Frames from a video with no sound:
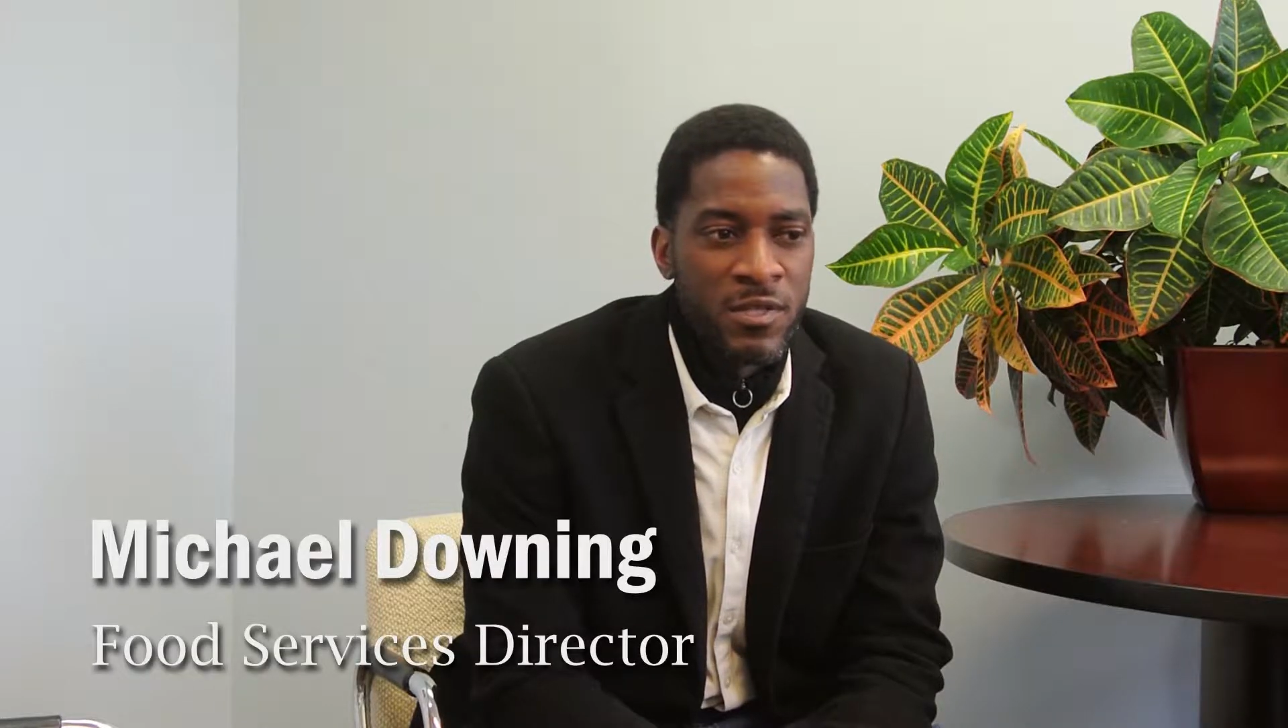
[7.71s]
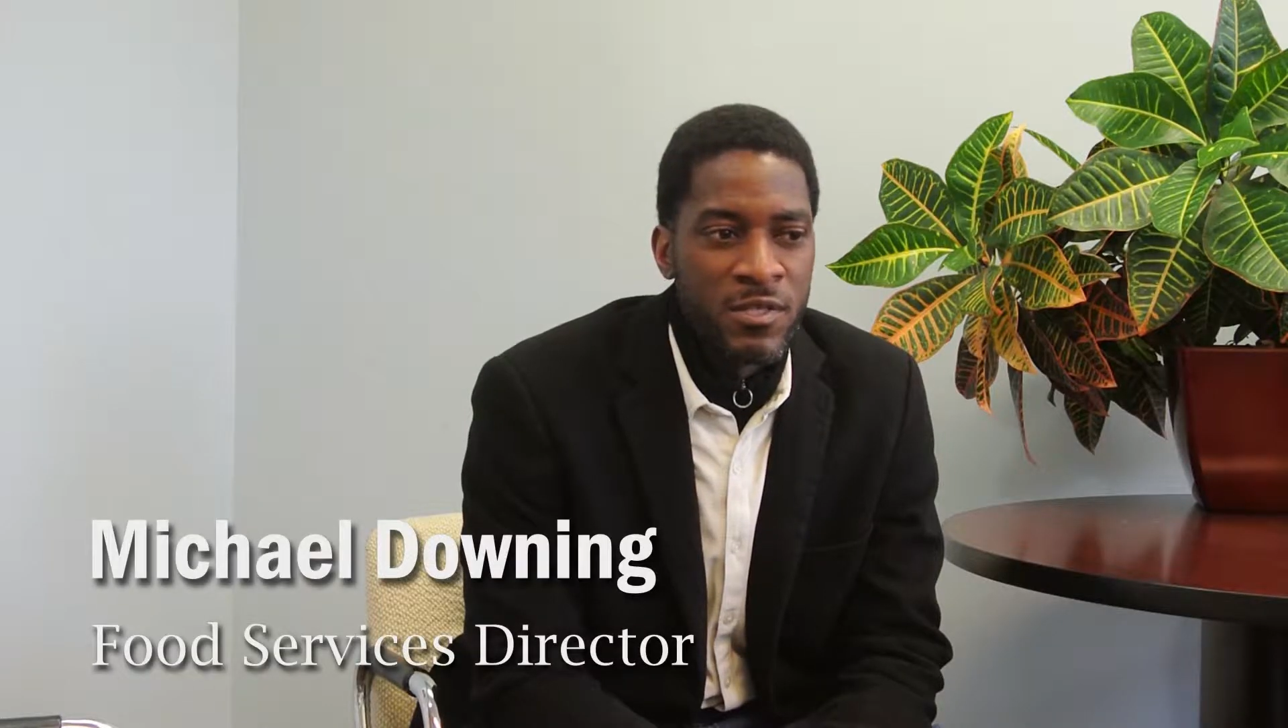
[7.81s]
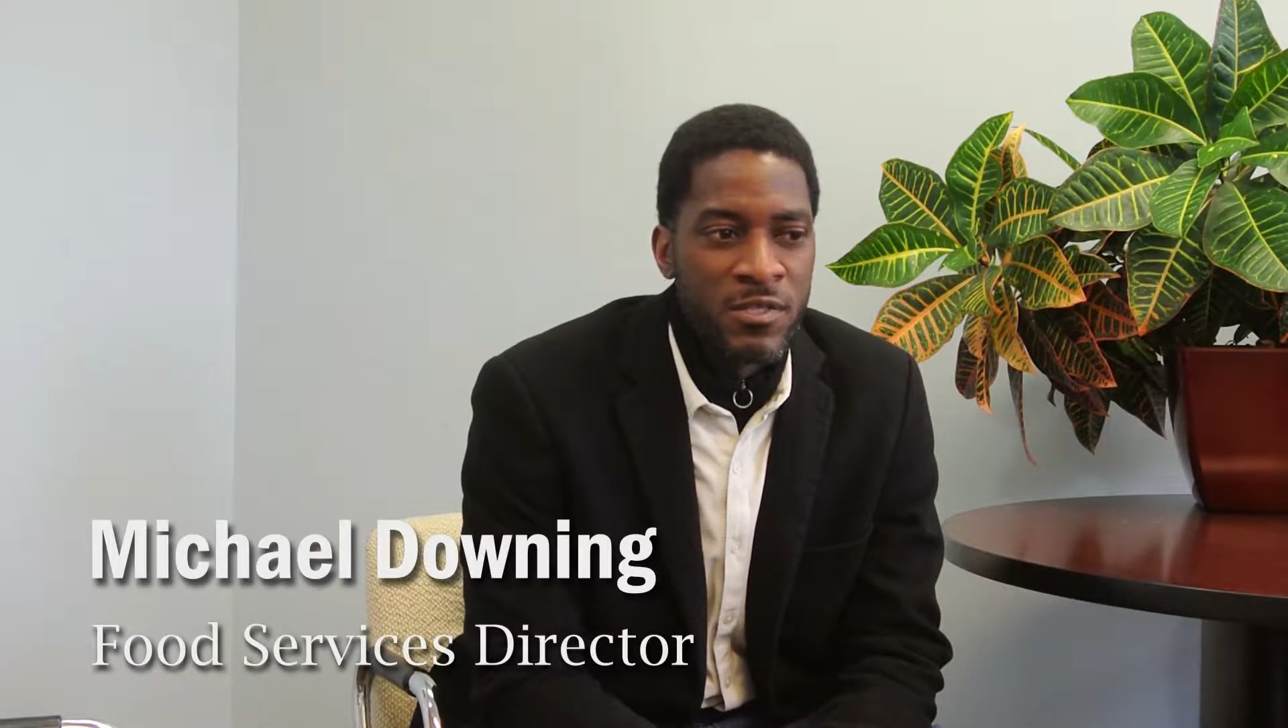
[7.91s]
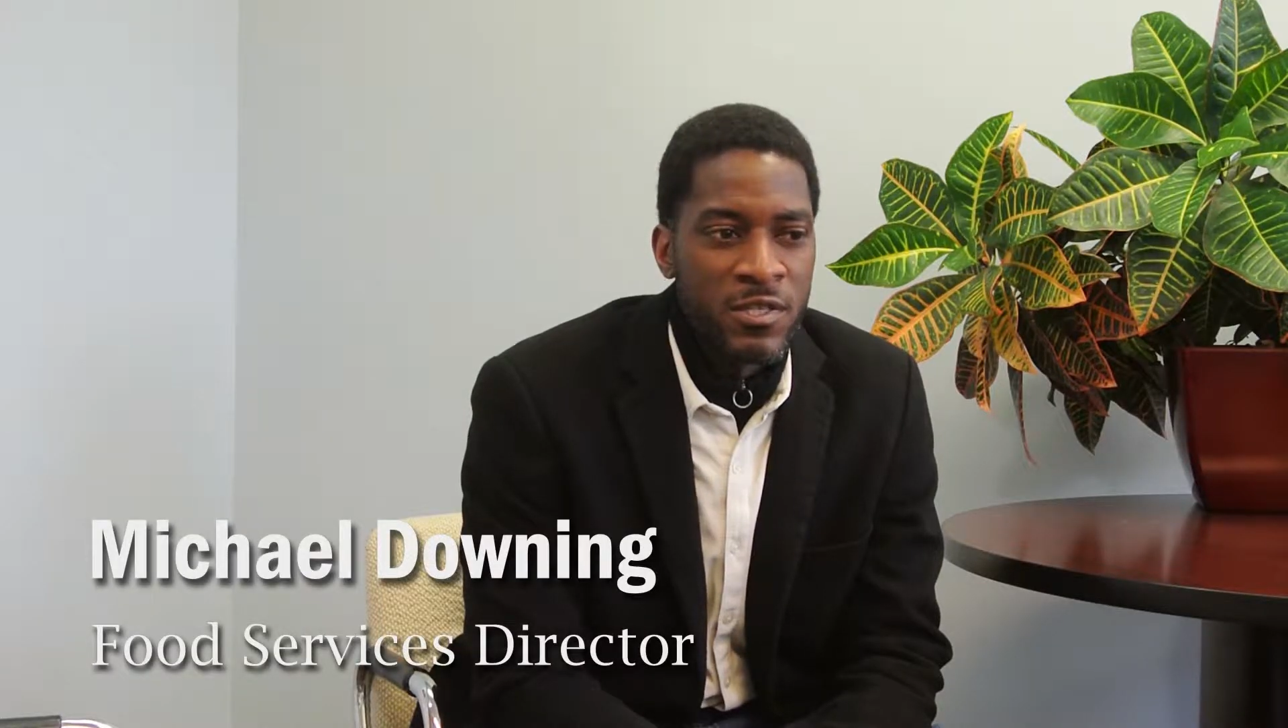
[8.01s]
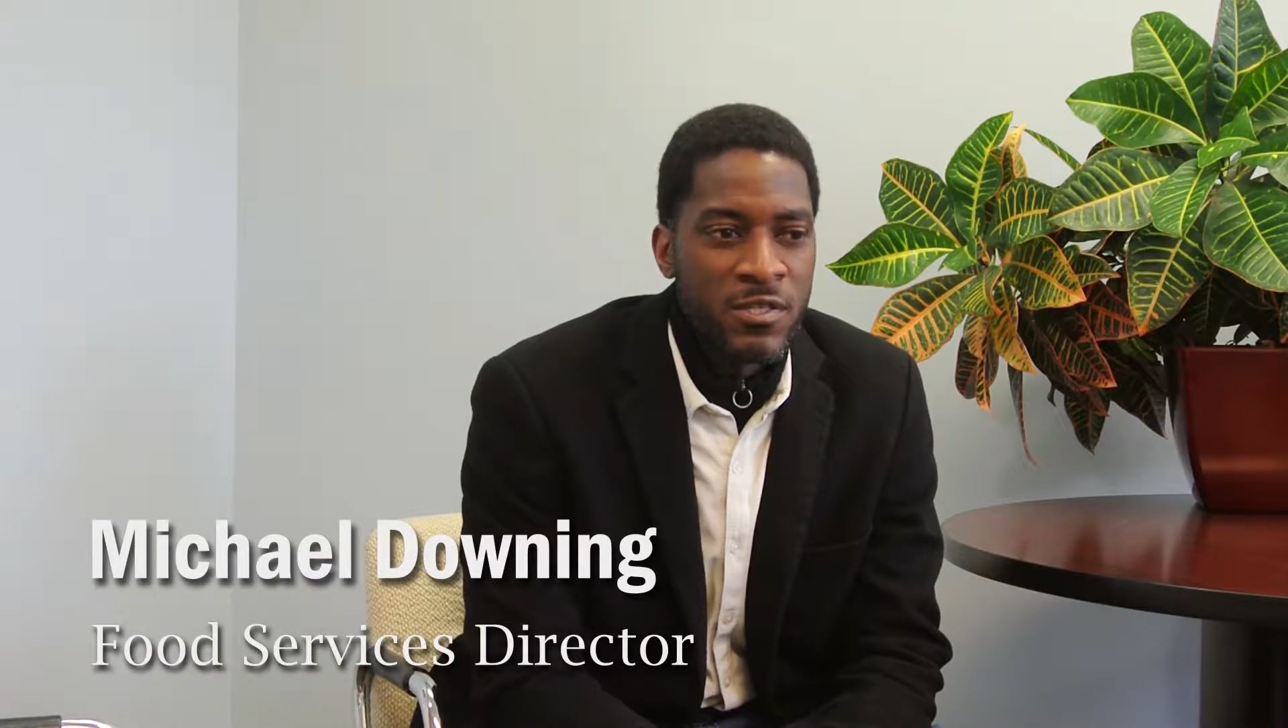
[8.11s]

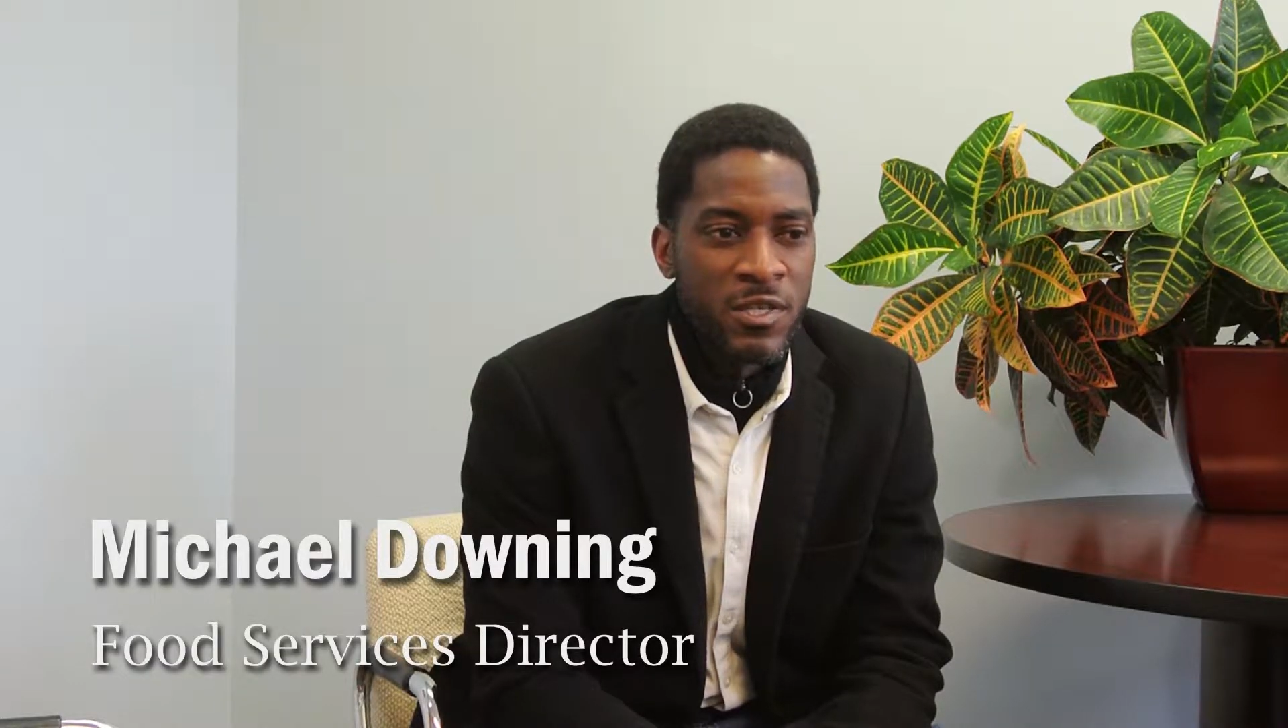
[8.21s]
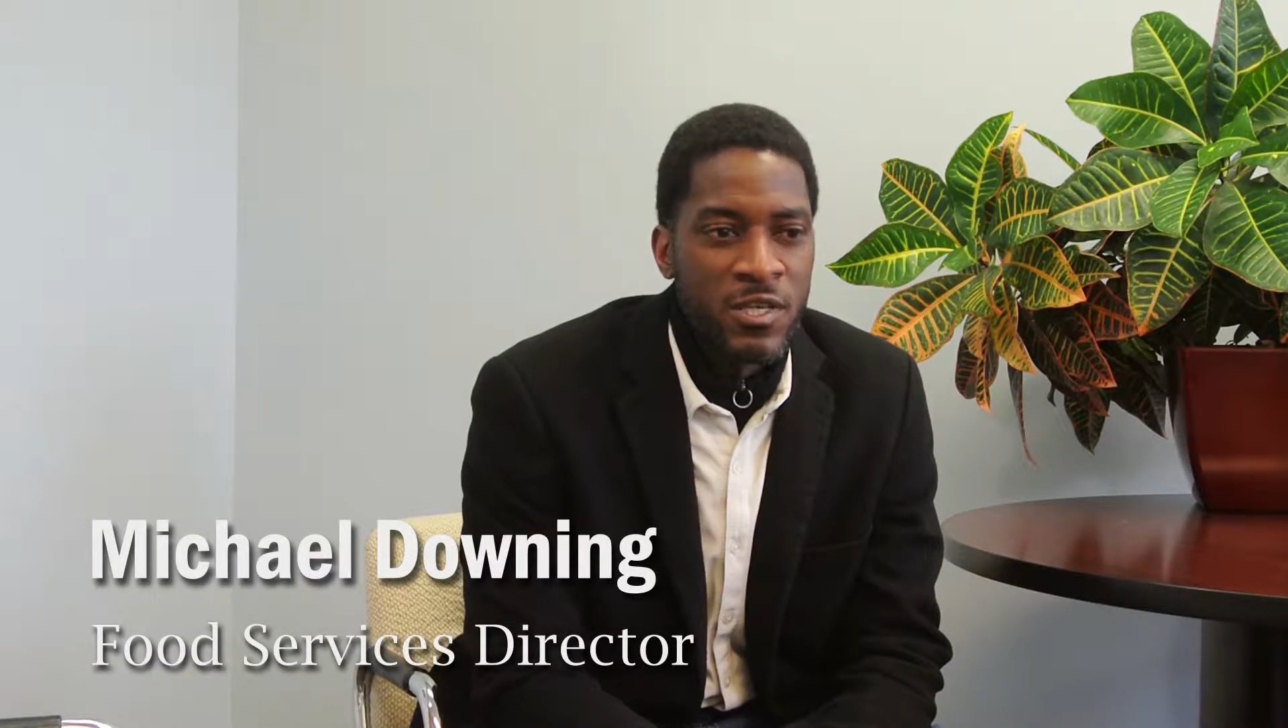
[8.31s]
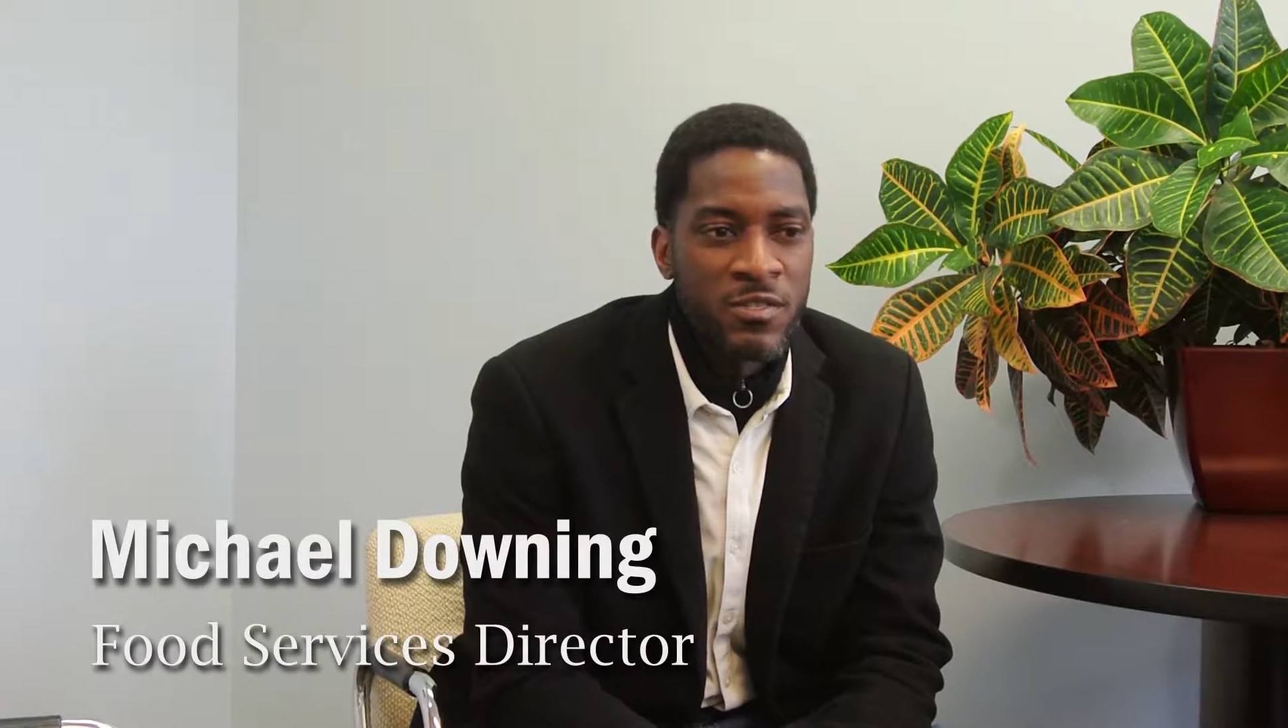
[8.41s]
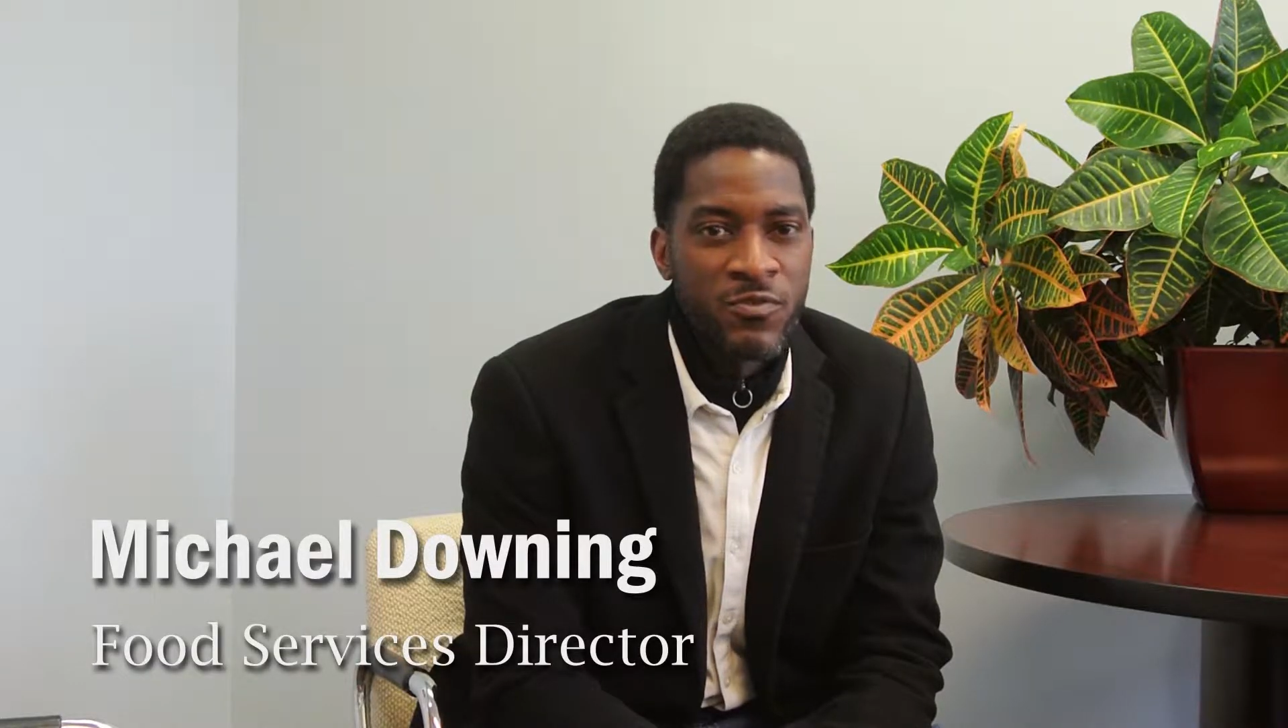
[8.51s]
CCS